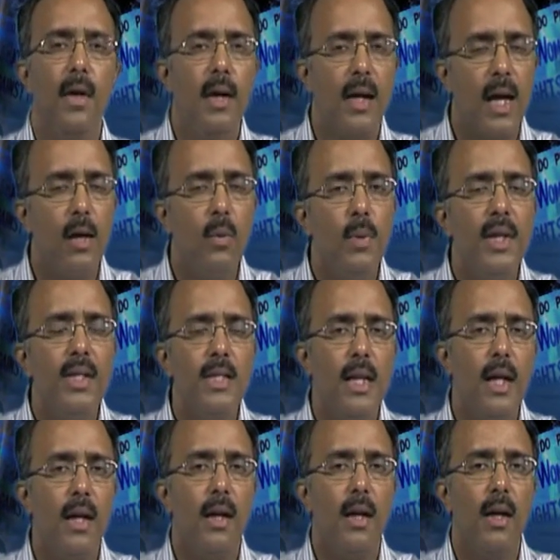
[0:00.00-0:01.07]
Can we
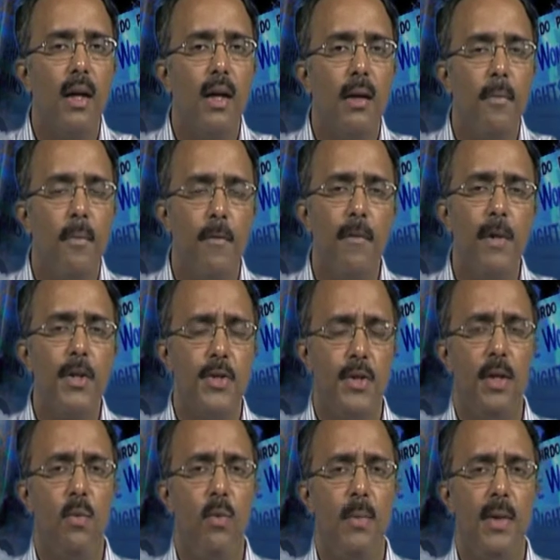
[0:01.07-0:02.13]
say
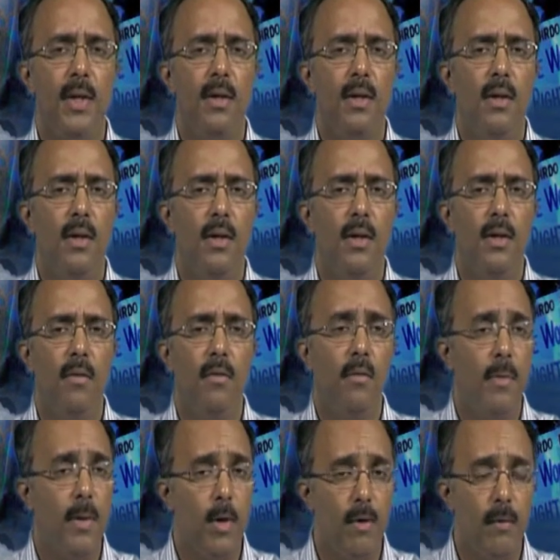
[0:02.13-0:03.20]
professional women,
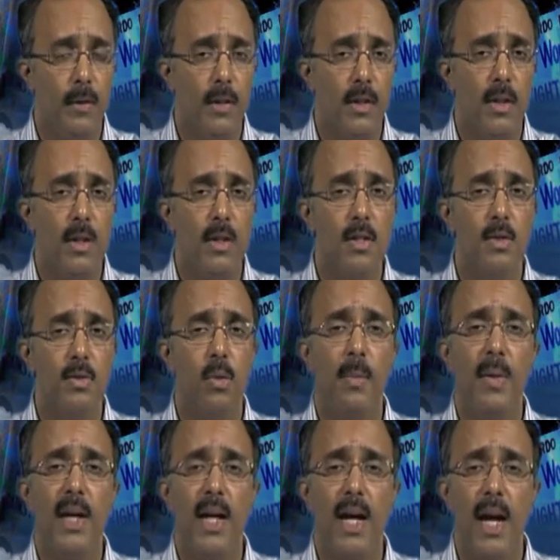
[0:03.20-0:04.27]
women officers,
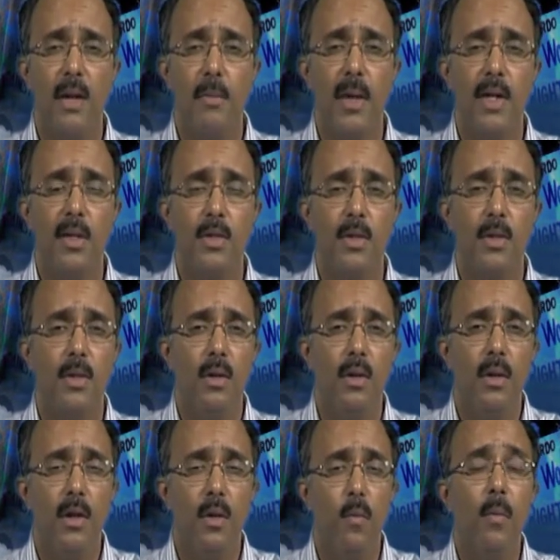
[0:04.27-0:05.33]
women academics,
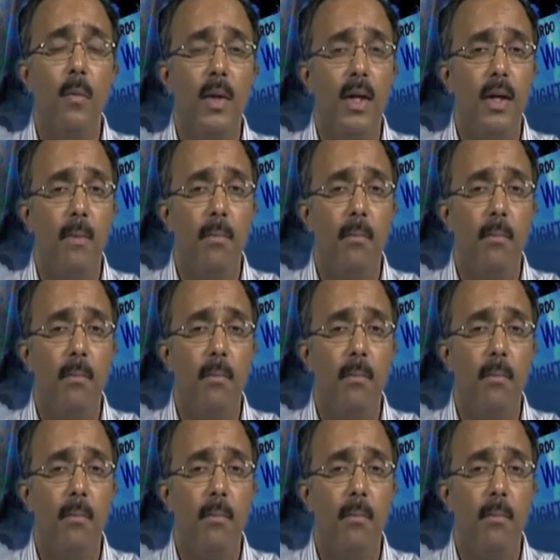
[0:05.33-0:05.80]
women